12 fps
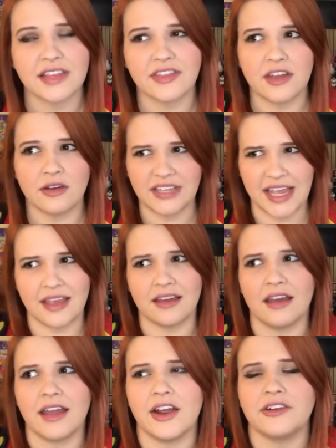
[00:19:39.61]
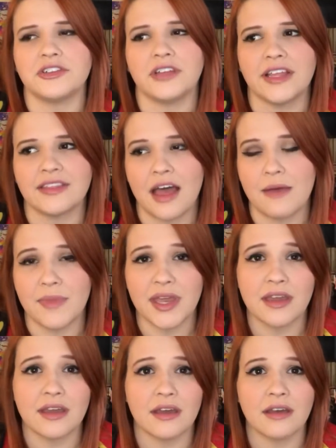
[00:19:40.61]
I think, taking a character like that and
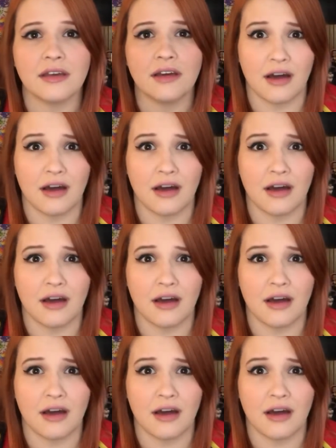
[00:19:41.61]
making it